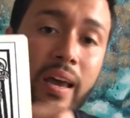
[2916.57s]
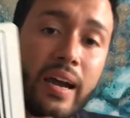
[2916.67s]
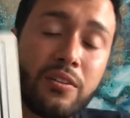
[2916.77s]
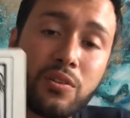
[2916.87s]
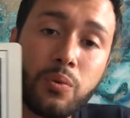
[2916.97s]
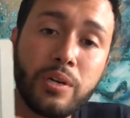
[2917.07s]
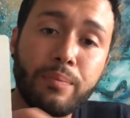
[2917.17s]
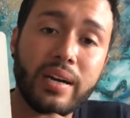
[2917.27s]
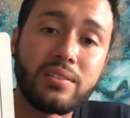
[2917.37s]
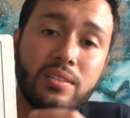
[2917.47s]
End of the week,
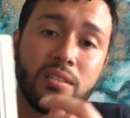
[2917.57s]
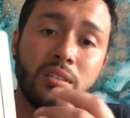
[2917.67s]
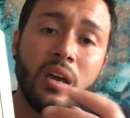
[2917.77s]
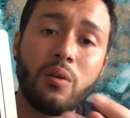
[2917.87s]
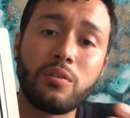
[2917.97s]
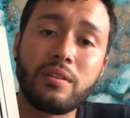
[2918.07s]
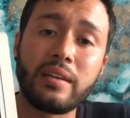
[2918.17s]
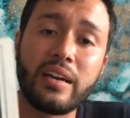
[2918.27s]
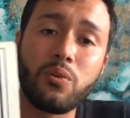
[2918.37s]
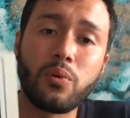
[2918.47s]
Pisces, with the
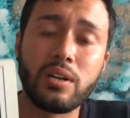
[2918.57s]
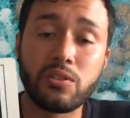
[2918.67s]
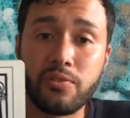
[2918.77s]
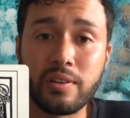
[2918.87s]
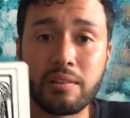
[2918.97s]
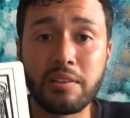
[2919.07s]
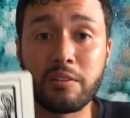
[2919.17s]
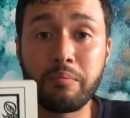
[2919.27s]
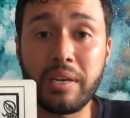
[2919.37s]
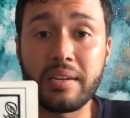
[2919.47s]
Nine of Wands, feeling a
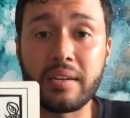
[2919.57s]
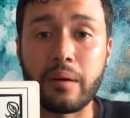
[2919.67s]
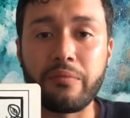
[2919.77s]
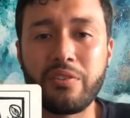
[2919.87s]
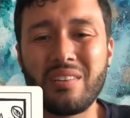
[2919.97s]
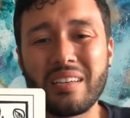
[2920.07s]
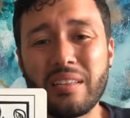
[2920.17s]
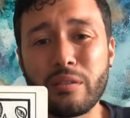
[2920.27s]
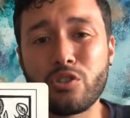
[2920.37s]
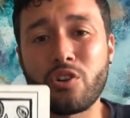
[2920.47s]
little beaten up, feeling a
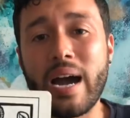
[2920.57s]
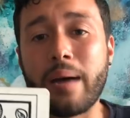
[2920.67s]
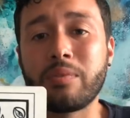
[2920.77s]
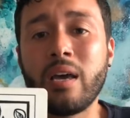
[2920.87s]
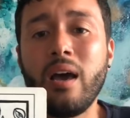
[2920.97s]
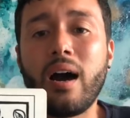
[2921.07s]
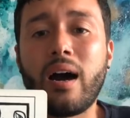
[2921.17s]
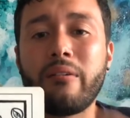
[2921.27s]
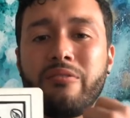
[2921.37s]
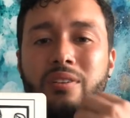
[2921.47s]
little trapped,
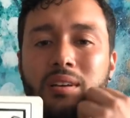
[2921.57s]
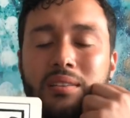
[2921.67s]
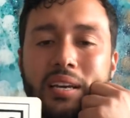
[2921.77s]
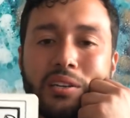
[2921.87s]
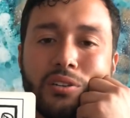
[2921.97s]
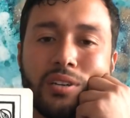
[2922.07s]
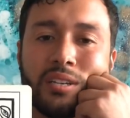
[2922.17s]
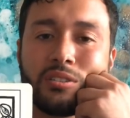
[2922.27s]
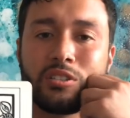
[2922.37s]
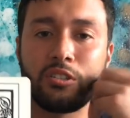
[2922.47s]
uh, feeling like you're
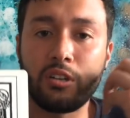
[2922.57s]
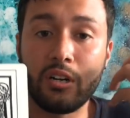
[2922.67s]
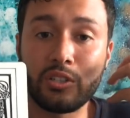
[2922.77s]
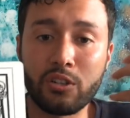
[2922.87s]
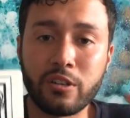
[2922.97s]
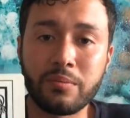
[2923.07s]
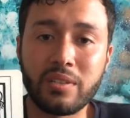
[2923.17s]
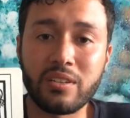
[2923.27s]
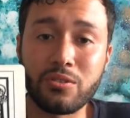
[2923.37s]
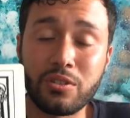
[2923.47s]
in a
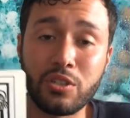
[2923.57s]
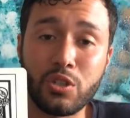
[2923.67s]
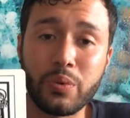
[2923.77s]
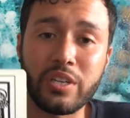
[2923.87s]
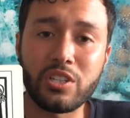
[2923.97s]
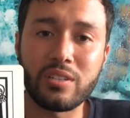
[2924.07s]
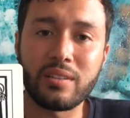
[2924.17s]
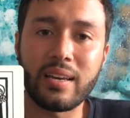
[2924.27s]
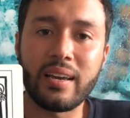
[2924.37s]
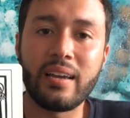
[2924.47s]
circumstance or situation
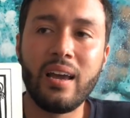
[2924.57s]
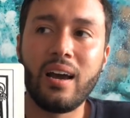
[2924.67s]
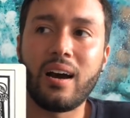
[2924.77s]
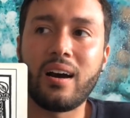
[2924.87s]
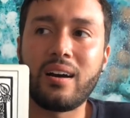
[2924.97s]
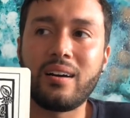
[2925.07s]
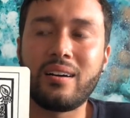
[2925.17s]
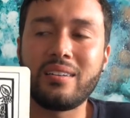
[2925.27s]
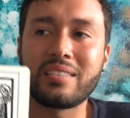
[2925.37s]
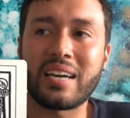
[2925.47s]
that uh,
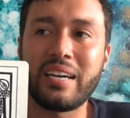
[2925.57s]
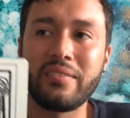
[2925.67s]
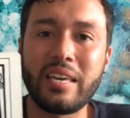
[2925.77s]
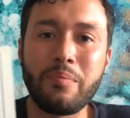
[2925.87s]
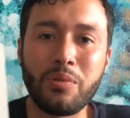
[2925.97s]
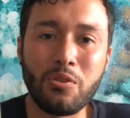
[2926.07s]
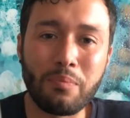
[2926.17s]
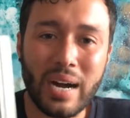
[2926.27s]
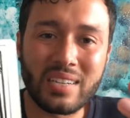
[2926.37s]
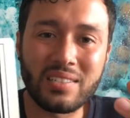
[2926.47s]
uh, is kind of keeping you
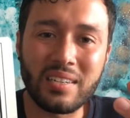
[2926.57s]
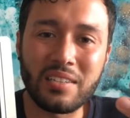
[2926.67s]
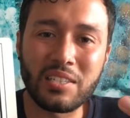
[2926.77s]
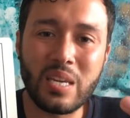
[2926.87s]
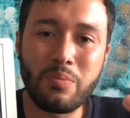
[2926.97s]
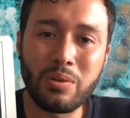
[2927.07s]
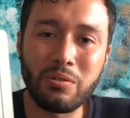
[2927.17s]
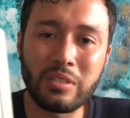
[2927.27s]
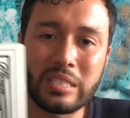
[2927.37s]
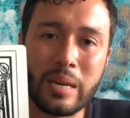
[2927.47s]
boxed in, is keeping
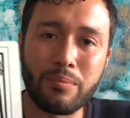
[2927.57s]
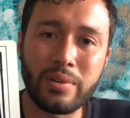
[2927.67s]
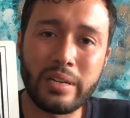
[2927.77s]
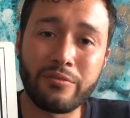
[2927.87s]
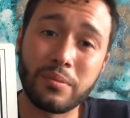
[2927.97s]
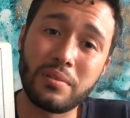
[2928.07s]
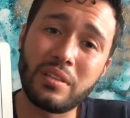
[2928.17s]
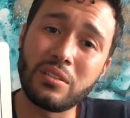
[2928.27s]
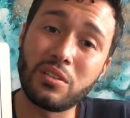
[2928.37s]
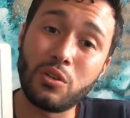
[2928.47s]
you separated from
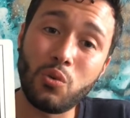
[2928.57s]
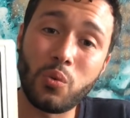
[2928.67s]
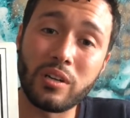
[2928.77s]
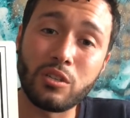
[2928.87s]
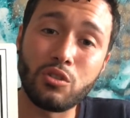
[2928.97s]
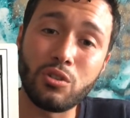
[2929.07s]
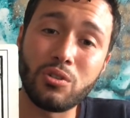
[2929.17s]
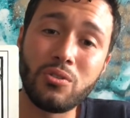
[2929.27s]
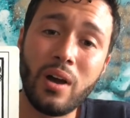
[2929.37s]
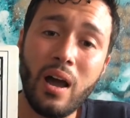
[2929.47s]
things that you want to
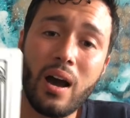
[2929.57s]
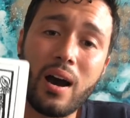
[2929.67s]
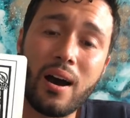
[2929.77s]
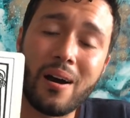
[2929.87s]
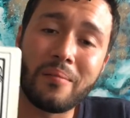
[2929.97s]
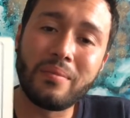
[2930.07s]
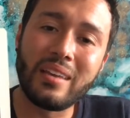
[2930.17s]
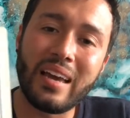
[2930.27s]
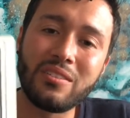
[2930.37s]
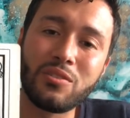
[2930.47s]
do. Um,
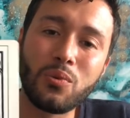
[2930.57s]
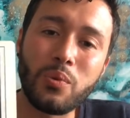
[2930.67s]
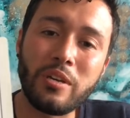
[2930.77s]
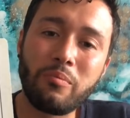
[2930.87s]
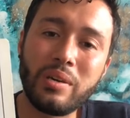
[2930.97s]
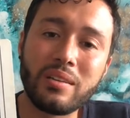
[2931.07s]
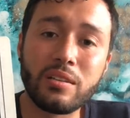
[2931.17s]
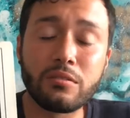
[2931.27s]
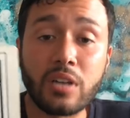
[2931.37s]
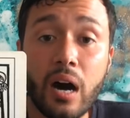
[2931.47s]
the end of the week being a
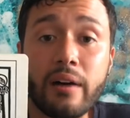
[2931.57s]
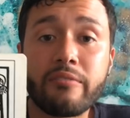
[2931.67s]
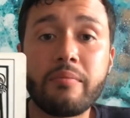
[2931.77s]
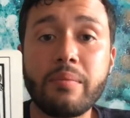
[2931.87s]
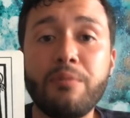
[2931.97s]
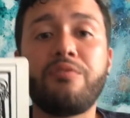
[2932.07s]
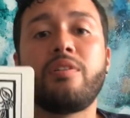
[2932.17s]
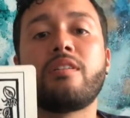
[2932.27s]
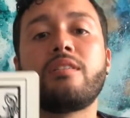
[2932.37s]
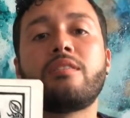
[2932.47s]
little tough, maybe
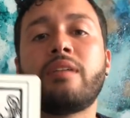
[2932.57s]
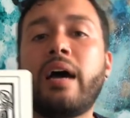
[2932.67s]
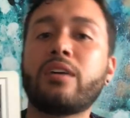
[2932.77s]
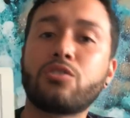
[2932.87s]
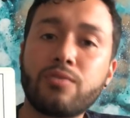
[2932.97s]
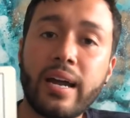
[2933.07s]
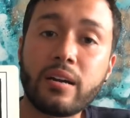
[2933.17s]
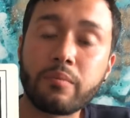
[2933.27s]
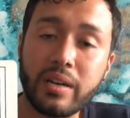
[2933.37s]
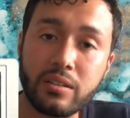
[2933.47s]
feeling a little knocked
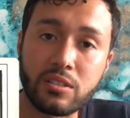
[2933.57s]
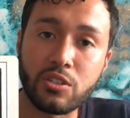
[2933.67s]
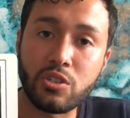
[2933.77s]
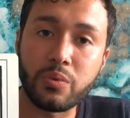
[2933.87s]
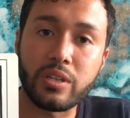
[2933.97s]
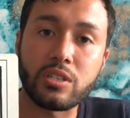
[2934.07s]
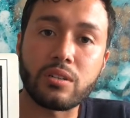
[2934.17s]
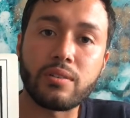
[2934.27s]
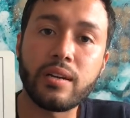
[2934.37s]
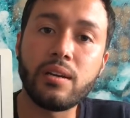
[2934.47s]
around by a situation,
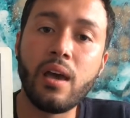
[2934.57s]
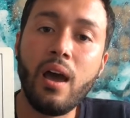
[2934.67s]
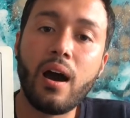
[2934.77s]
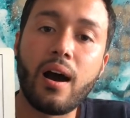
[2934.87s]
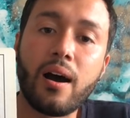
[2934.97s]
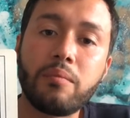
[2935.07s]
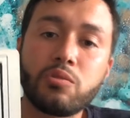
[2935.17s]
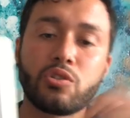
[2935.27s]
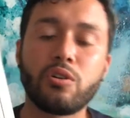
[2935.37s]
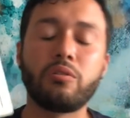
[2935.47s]
right? Um,
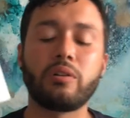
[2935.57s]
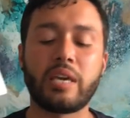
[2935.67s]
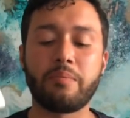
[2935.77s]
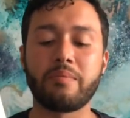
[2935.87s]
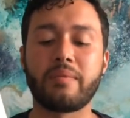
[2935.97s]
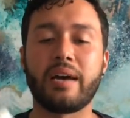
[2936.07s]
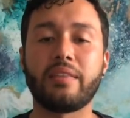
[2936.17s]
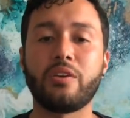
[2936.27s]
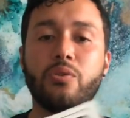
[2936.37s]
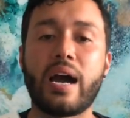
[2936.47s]
so keep in mind
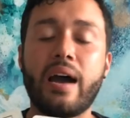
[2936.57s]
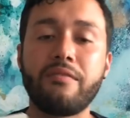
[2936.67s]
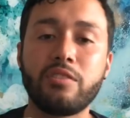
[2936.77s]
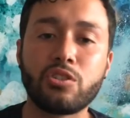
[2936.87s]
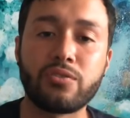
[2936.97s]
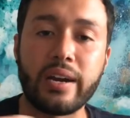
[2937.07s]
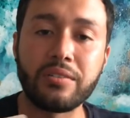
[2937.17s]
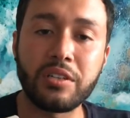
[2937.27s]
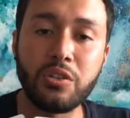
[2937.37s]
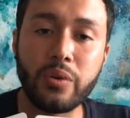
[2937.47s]
that you have this
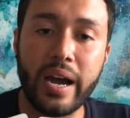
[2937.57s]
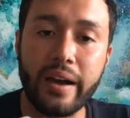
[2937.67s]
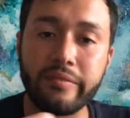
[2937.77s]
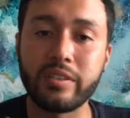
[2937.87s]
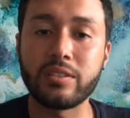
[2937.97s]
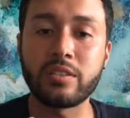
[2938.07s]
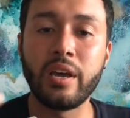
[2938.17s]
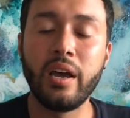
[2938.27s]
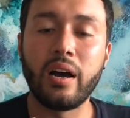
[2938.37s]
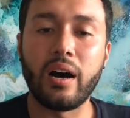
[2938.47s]
grounding, you have this
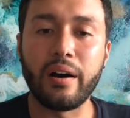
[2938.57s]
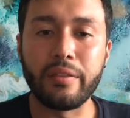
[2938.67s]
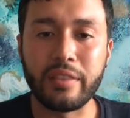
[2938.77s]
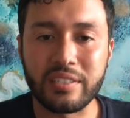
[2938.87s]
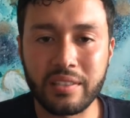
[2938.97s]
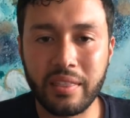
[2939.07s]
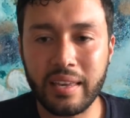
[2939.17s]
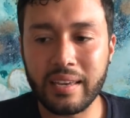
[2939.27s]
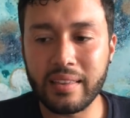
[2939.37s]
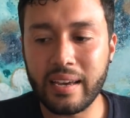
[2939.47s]
Uh, this
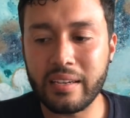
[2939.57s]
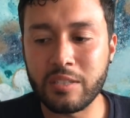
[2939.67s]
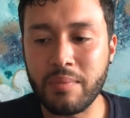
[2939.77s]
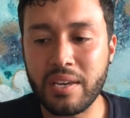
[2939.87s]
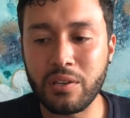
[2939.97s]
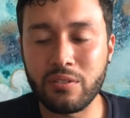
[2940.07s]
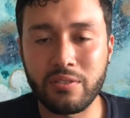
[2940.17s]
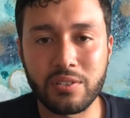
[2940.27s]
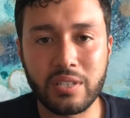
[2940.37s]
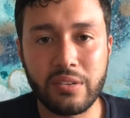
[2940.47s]
thing that is making you
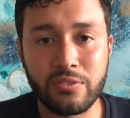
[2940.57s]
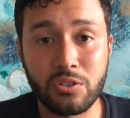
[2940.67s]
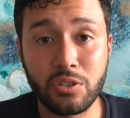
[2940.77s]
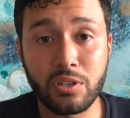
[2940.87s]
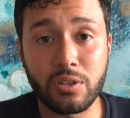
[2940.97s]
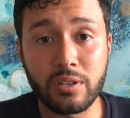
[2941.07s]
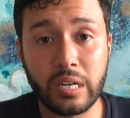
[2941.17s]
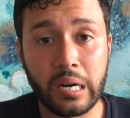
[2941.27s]
feel safe and secure and